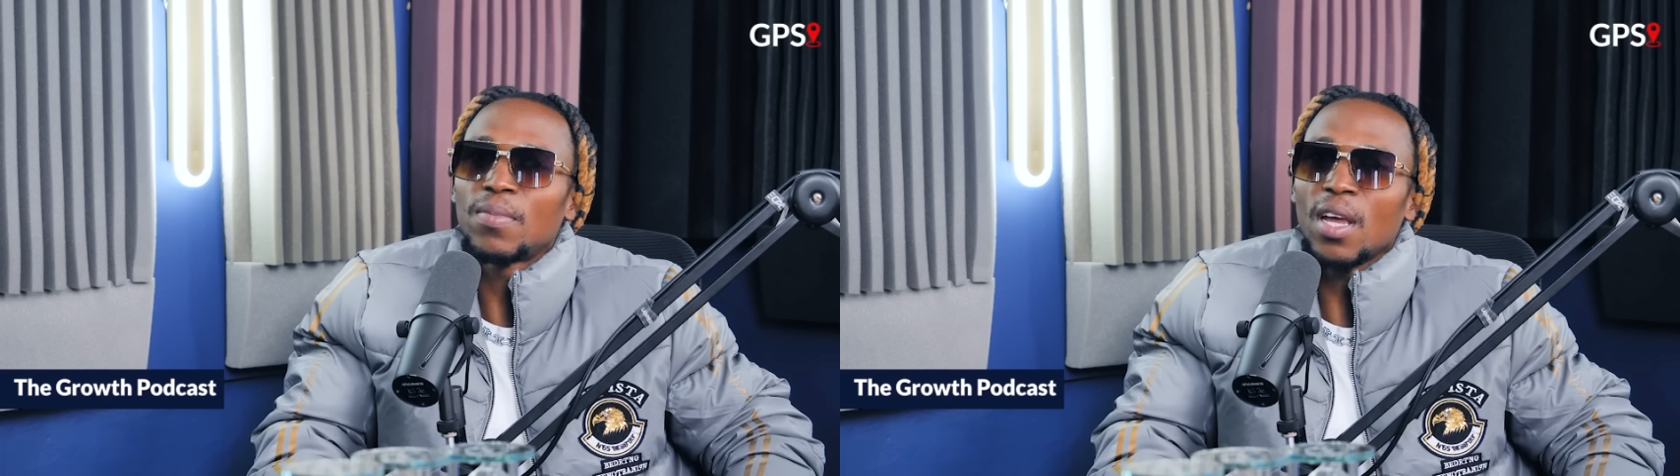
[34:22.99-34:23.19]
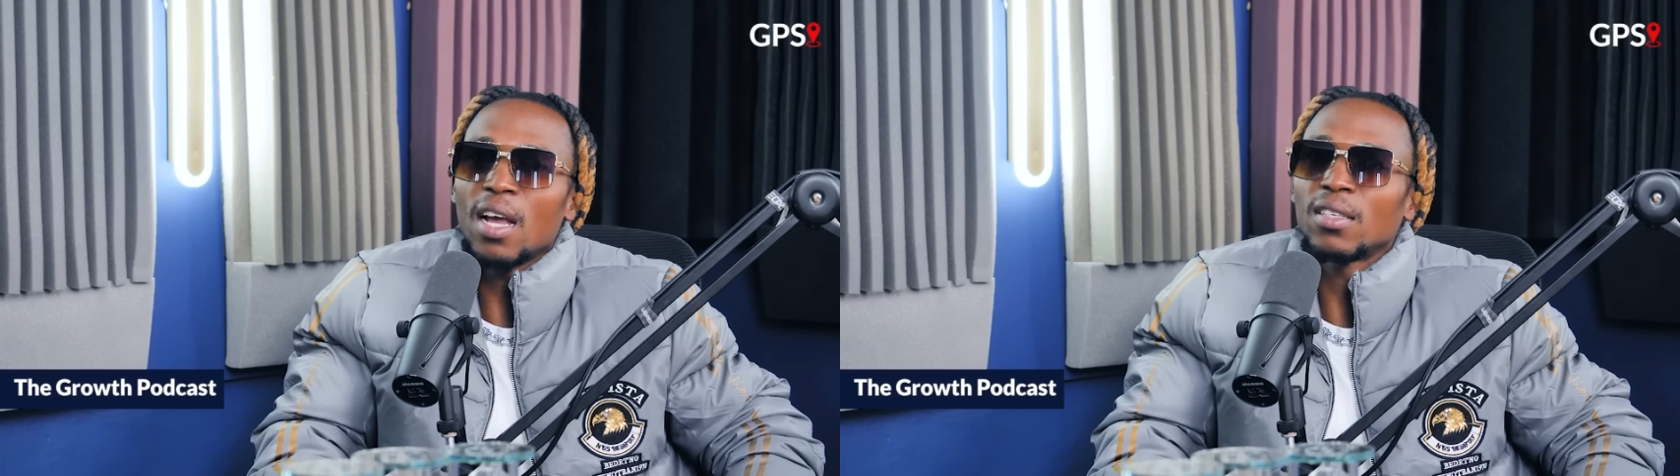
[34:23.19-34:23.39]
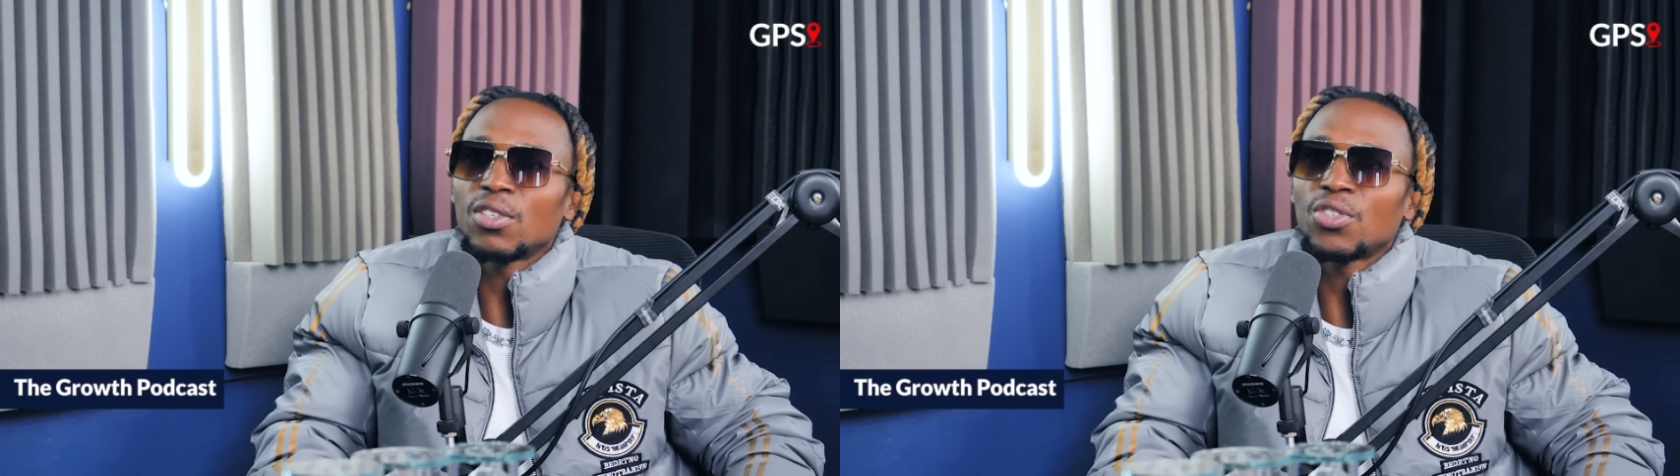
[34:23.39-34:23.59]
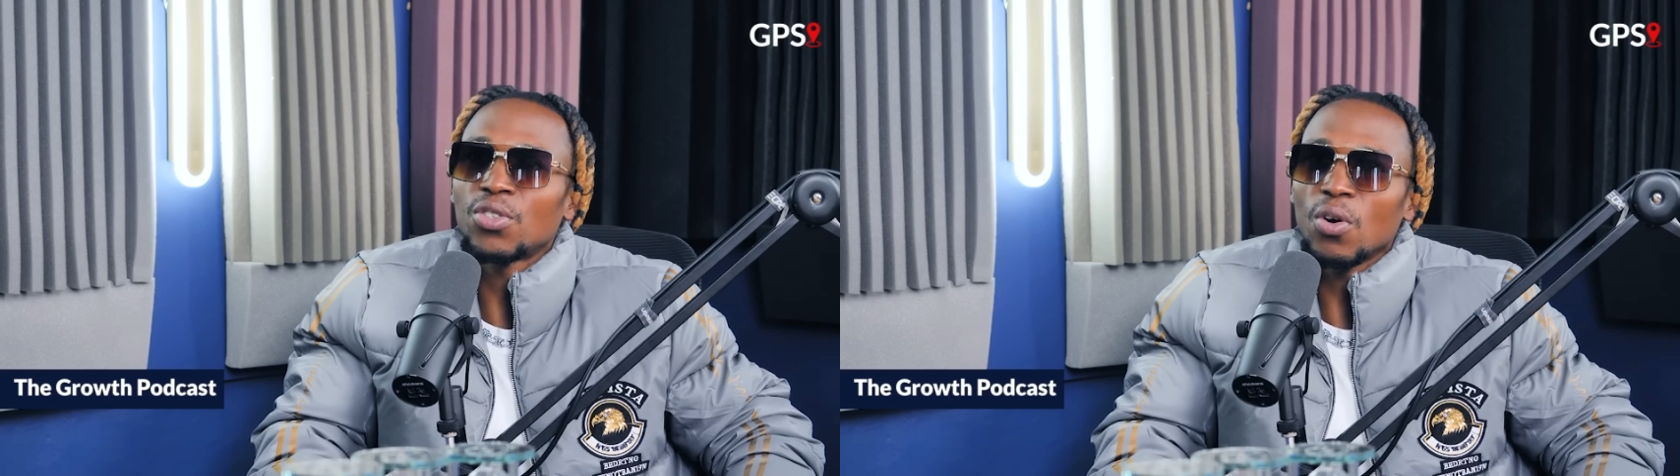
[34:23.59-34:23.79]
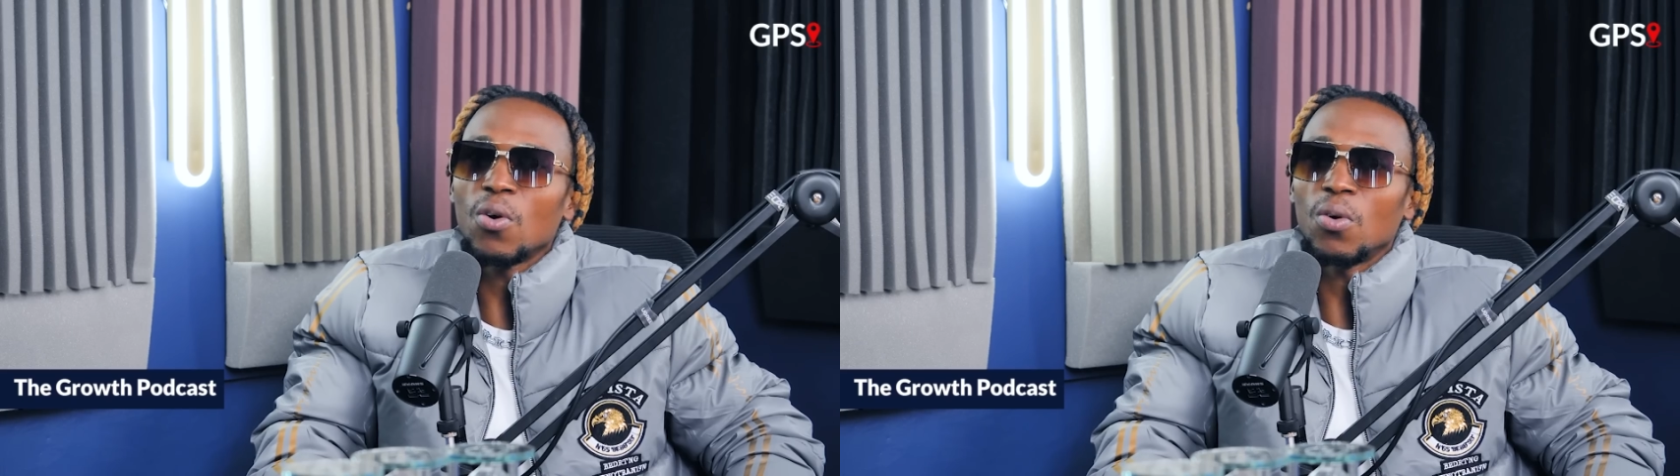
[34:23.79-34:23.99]
is a
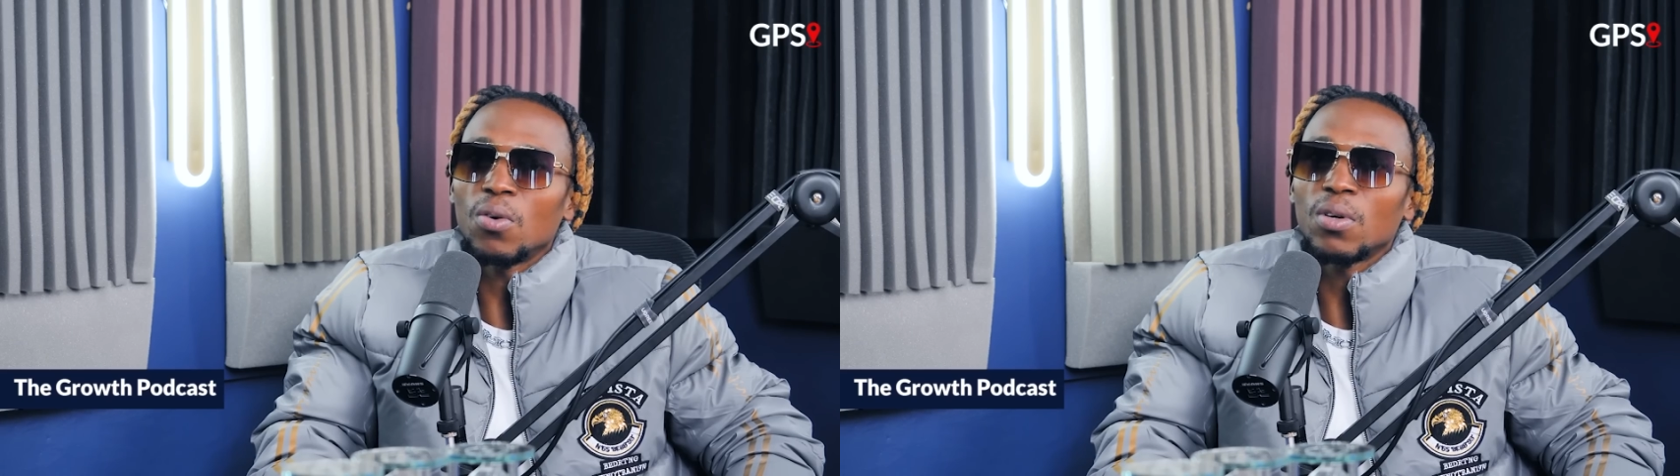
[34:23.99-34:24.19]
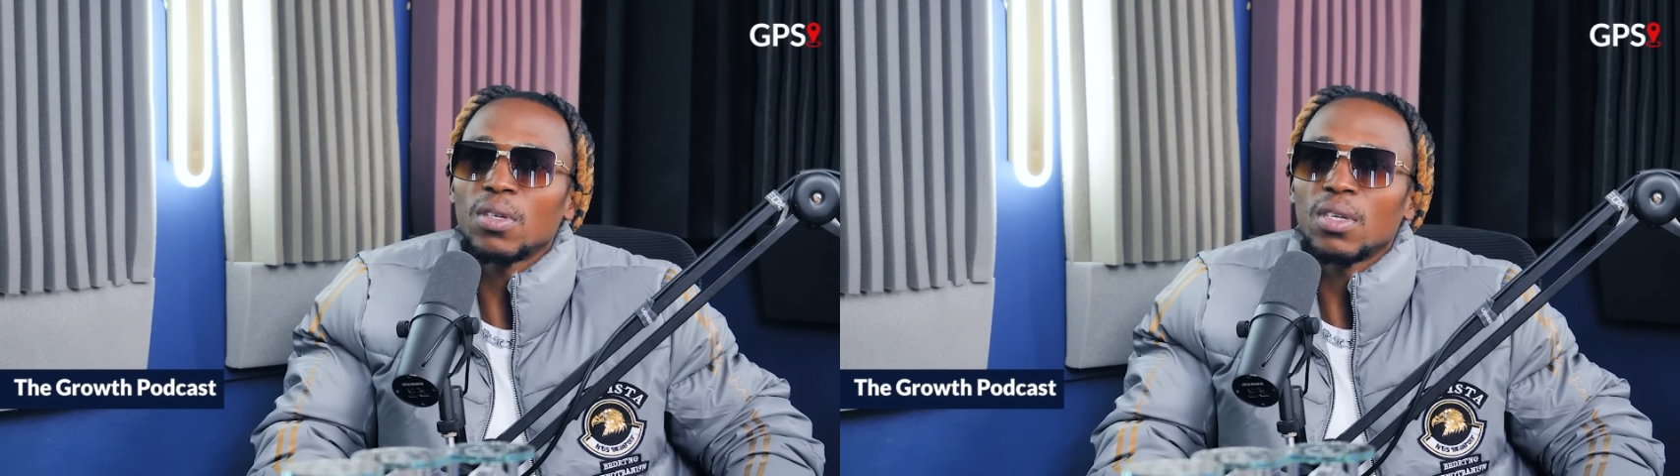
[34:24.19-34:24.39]
show